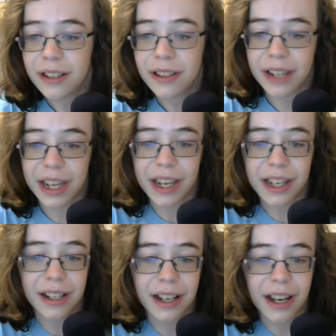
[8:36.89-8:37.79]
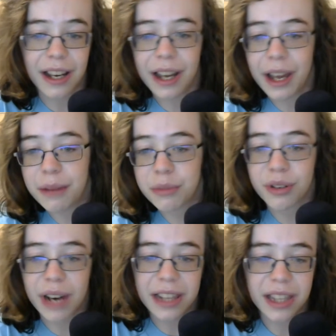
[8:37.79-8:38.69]
Like, I'm
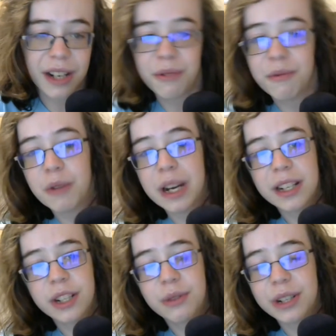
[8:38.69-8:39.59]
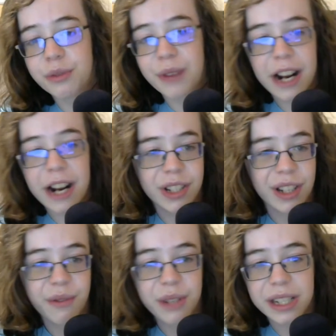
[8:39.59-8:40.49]
glad that it went into a direction
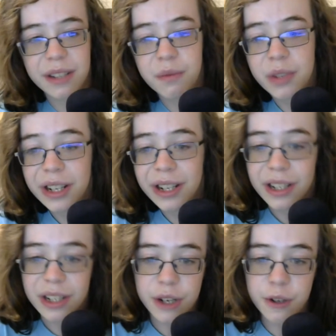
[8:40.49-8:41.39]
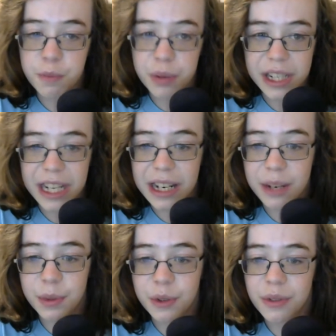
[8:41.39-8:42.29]
that wasn't too
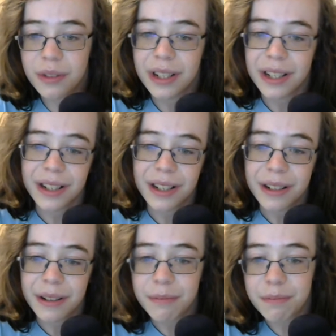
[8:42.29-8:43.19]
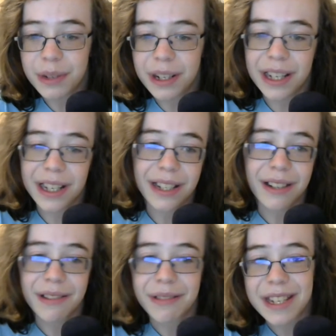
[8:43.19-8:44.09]
predictable, but
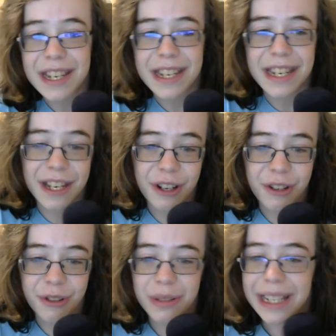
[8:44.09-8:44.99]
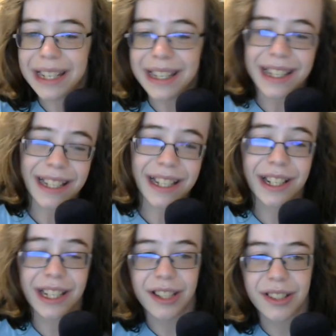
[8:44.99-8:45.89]
still, he
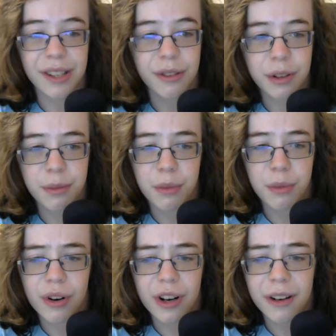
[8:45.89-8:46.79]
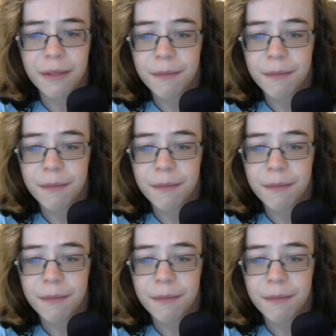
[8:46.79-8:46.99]
could have used a little more.